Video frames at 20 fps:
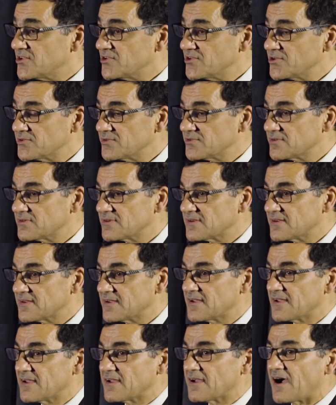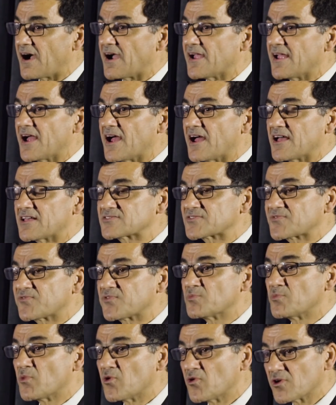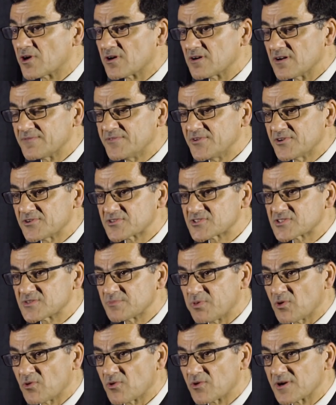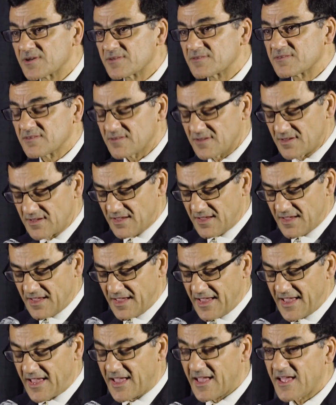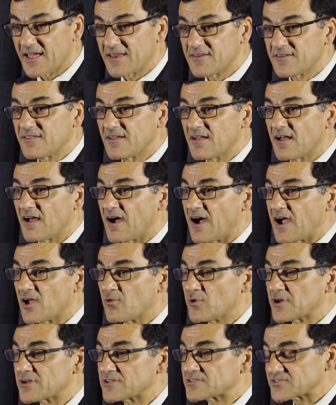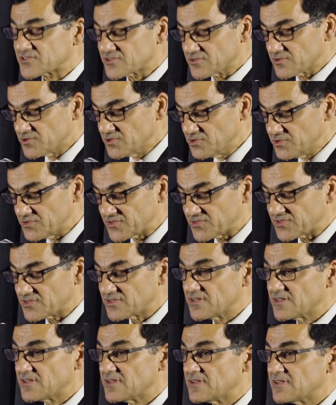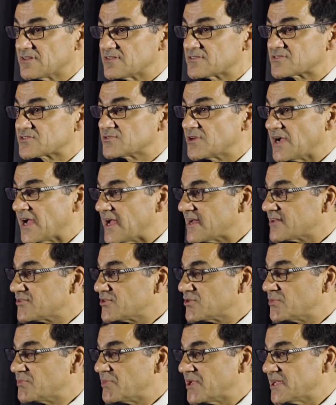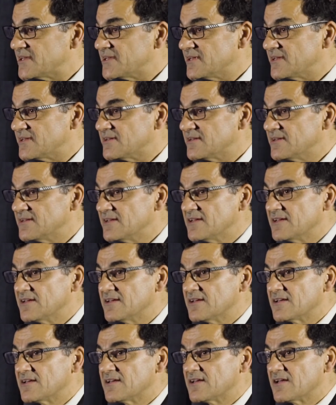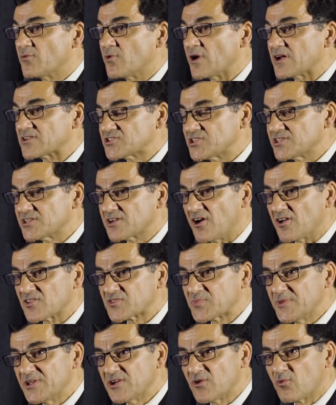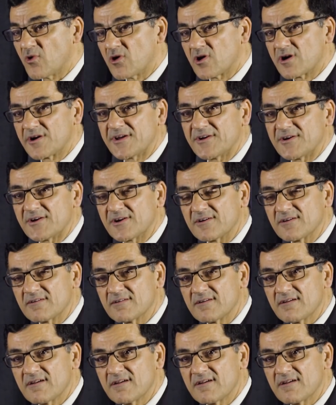you. I ask for more of your support, and I want to salute Suhad Ubaidi. While she calls me a warrior,